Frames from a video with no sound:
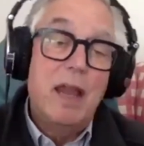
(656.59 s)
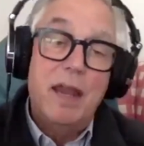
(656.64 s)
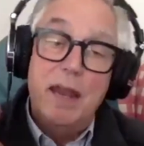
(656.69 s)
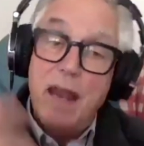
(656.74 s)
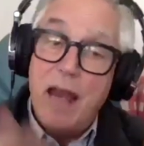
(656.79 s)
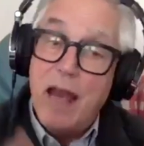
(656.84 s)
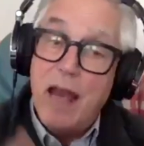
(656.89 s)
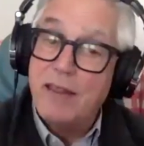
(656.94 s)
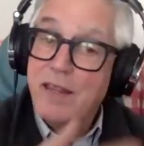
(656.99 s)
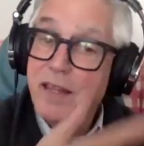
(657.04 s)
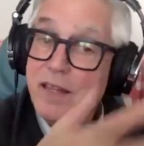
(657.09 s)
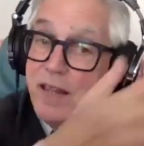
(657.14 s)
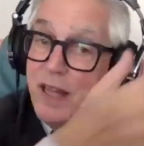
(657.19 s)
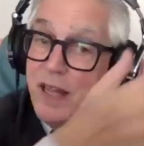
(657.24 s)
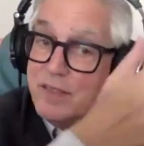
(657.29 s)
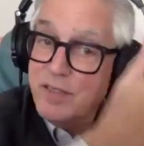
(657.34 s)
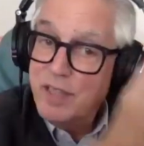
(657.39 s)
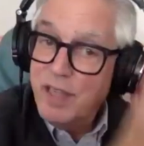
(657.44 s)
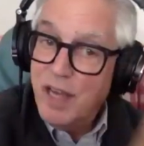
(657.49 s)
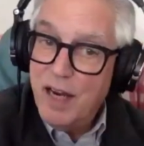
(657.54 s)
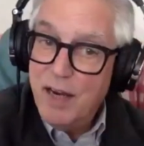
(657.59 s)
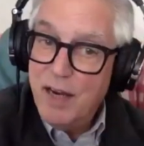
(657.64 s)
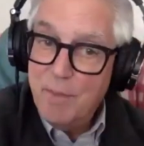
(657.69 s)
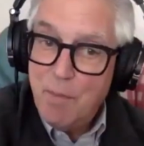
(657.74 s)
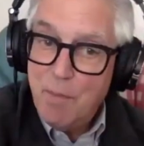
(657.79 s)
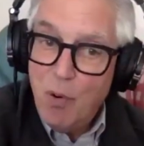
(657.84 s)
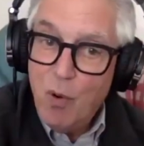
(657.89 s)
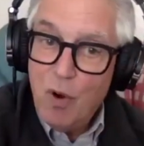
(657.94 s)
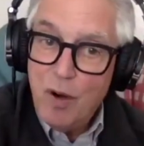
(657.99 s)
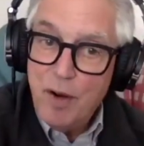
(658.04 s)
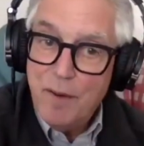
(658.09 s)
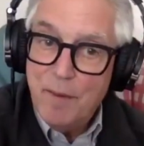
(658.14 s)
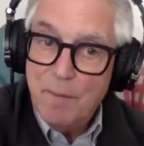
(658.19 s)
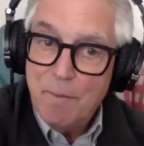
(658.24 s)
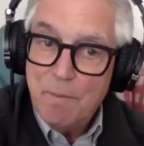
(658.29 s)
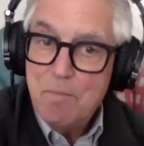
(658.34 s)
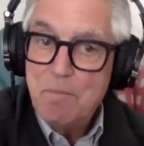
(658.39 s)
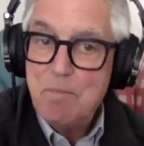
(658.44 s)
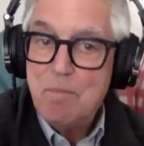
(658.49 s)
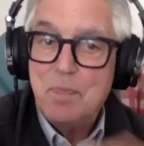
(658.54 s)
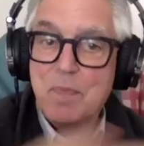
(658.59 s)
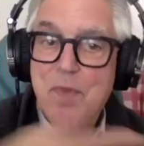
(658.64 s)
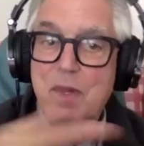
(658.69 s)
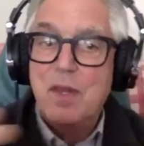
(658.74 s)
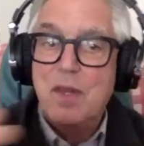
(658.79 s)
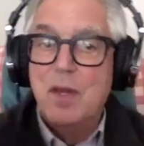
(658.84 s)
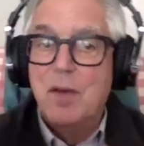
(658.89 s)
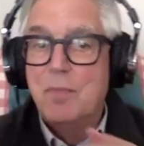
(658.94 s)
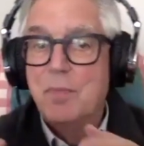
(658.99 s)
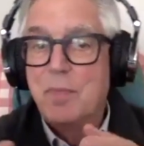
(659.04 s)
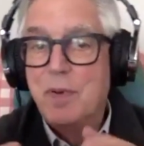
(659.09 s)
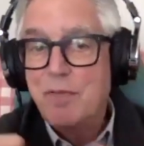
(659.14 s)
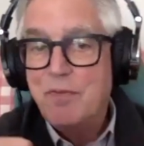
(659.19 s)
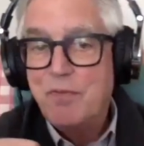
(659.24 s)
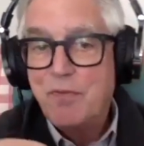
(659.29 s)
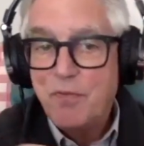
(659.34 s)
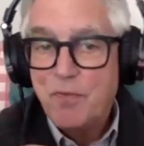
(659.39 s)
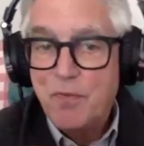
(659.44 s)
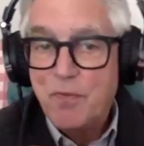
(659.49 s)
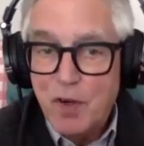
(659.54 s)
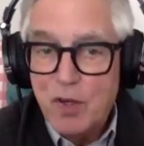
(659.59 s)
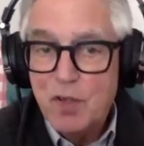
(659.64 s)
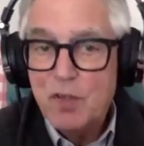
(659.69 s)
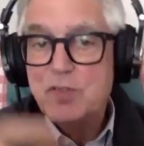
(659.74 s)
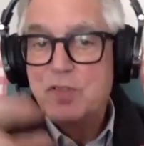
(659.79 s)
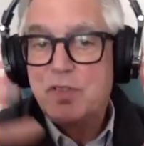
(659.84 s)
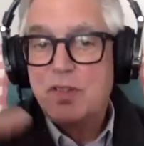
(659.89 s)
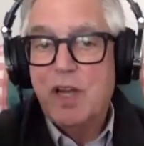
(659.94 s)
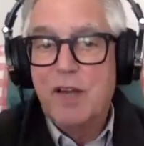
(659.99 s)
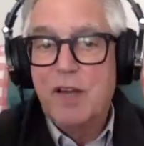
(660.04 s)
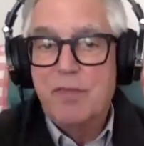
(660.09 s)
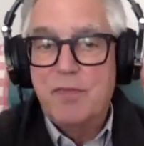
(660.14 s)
Not that that's not important, but first I